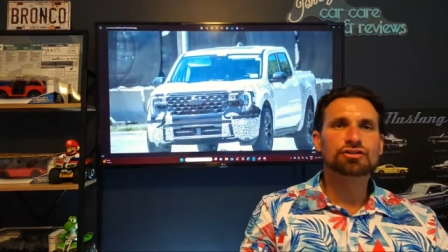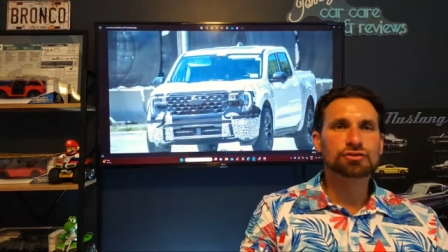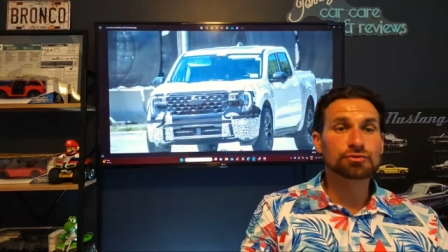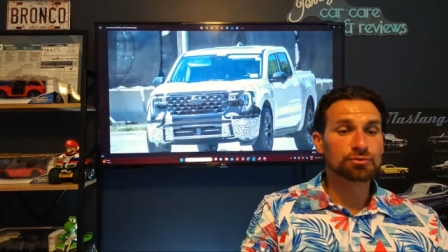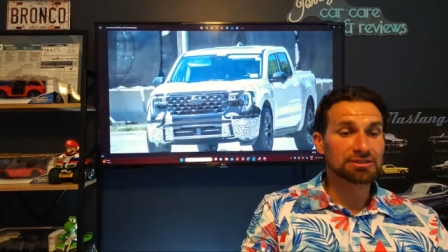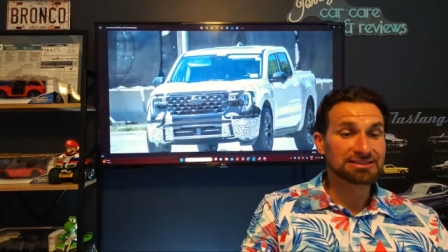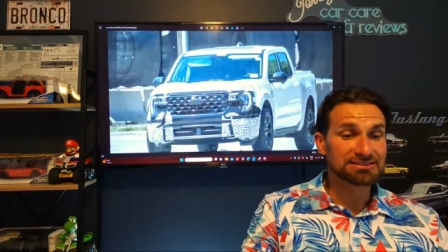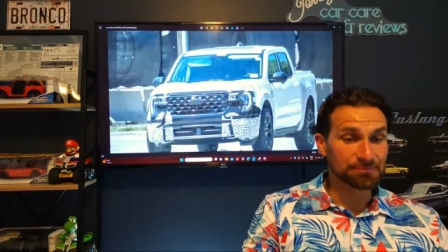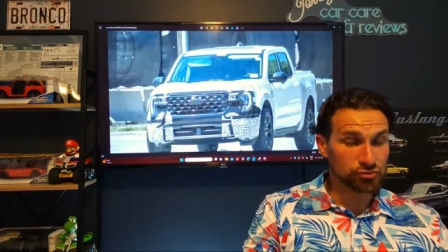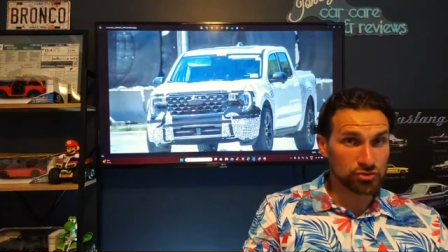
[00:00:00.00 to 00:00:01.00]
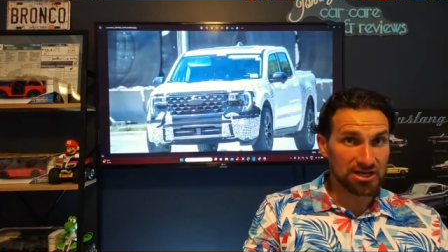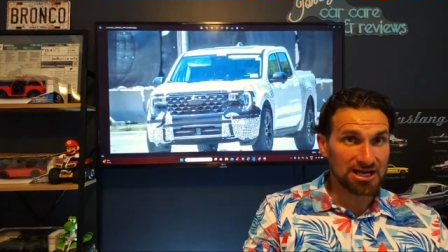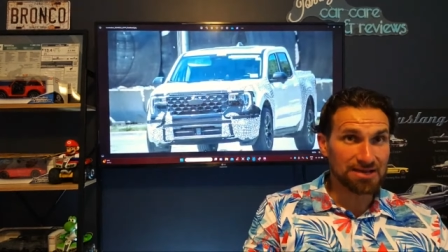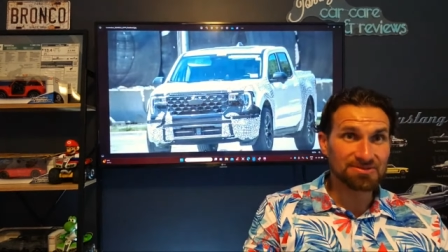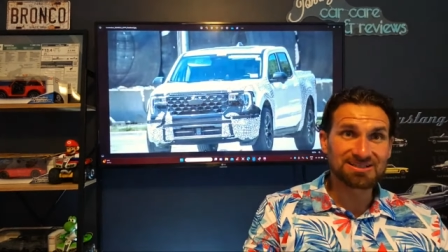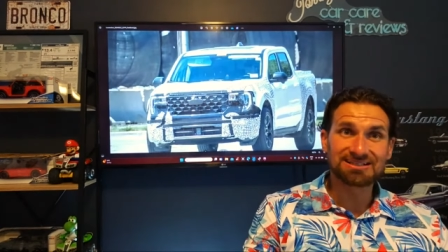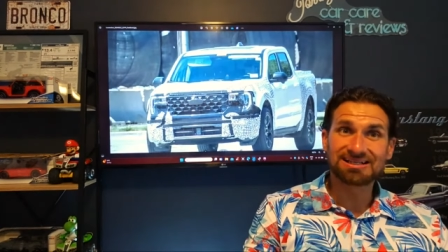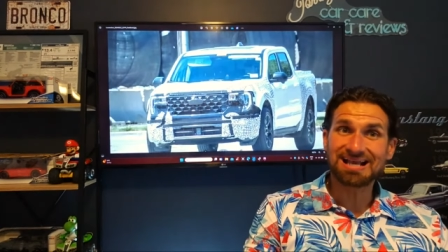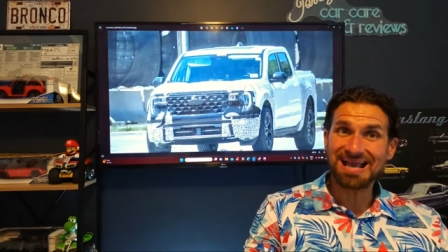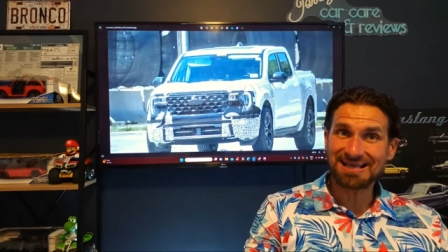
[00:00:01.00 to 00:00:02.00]
Do subscribe,
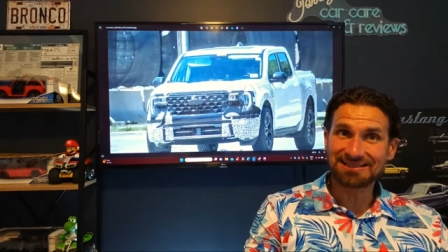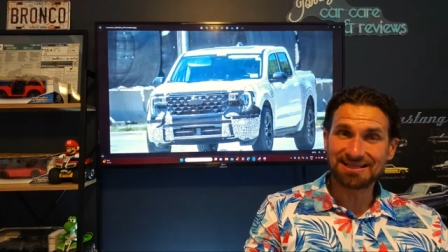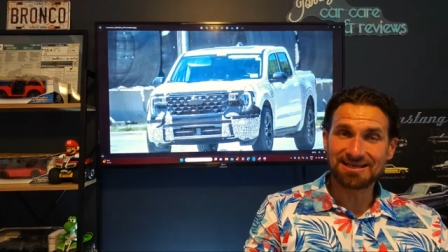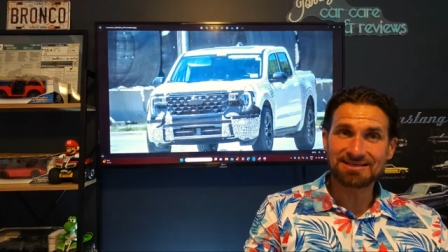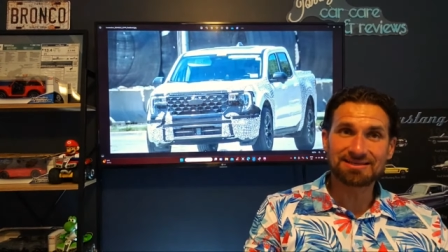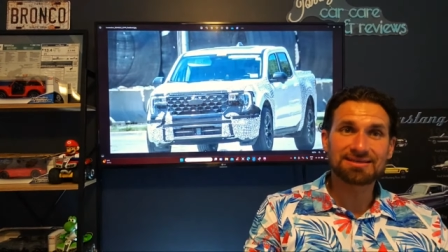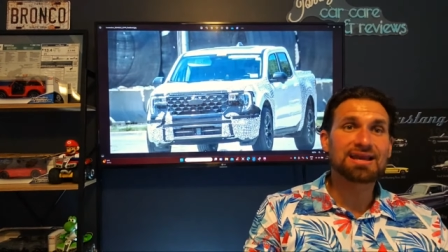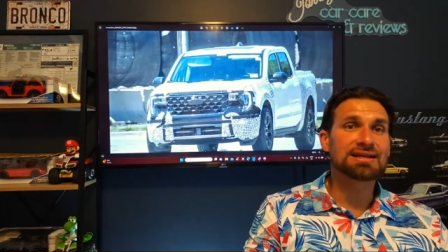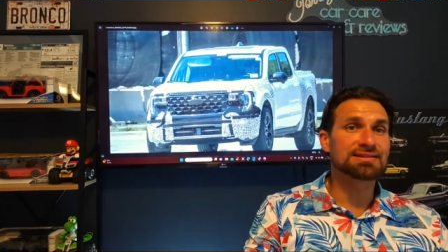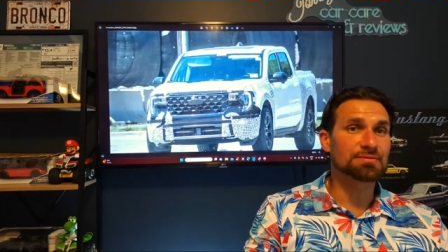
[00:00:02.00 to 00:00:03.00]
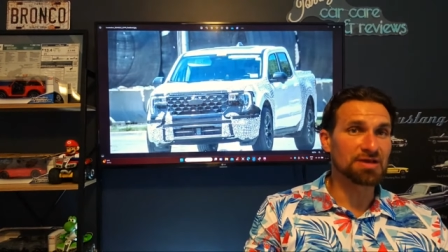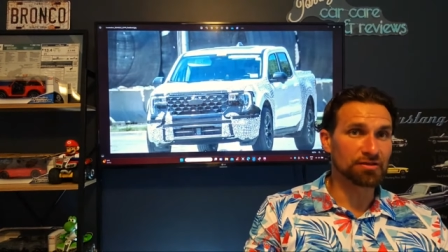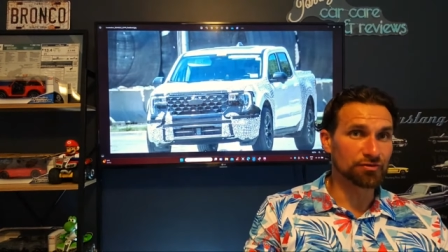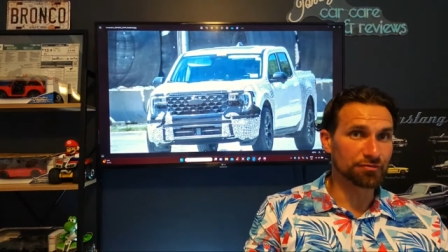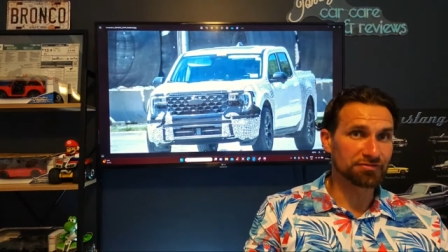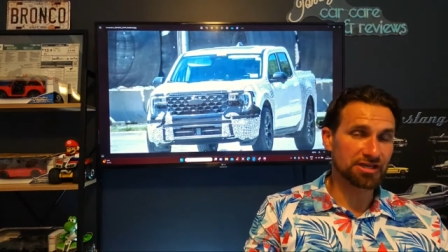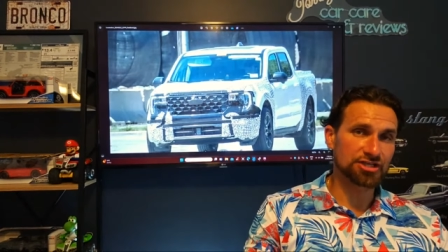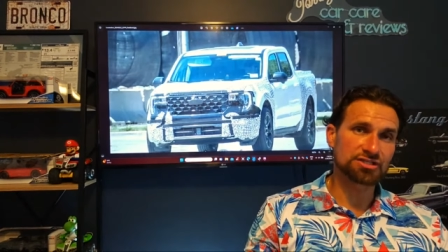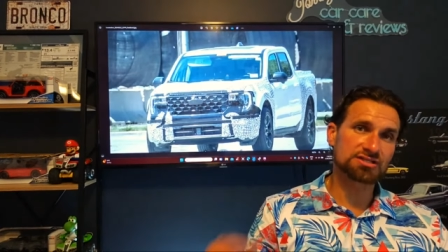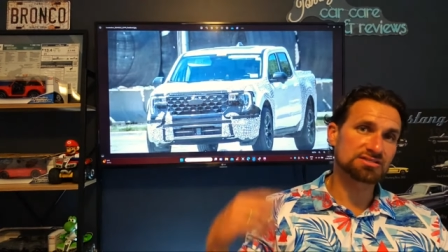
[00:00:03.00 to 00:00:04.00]
and like and hit the bell
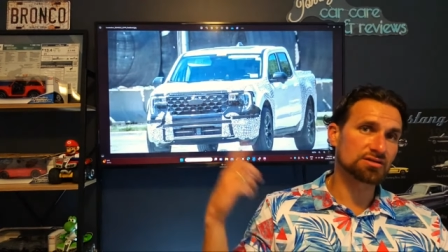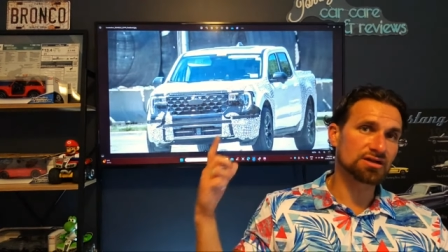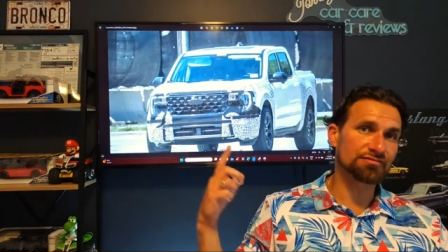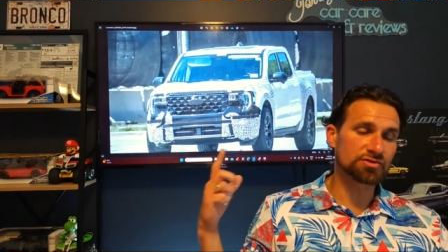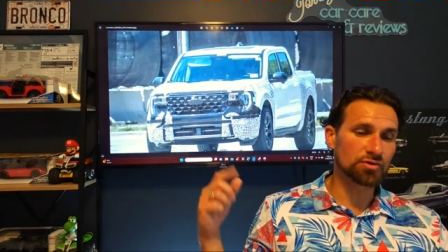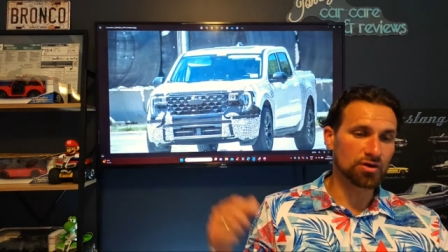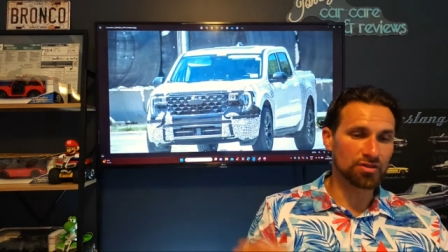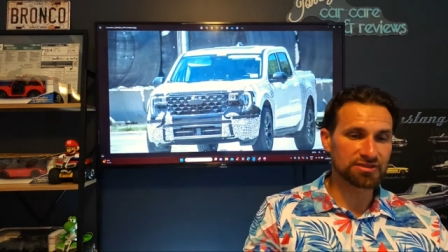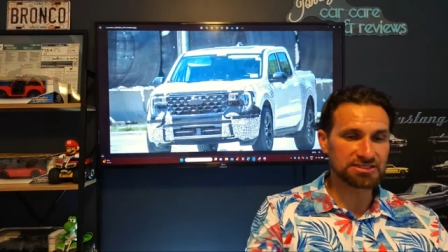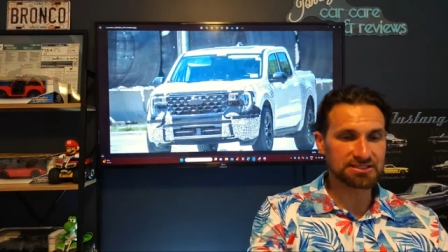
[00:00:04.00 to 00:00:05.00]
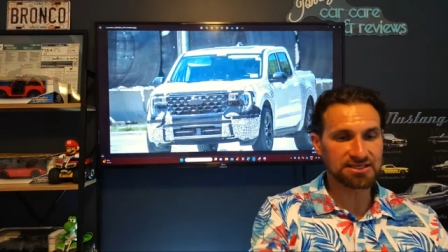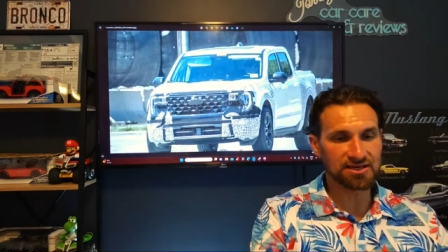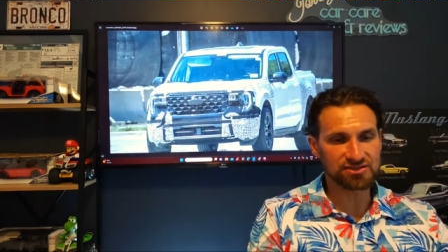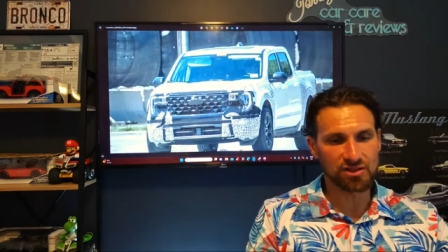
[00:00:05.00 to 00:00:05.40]
notification because I'll cover you all the details.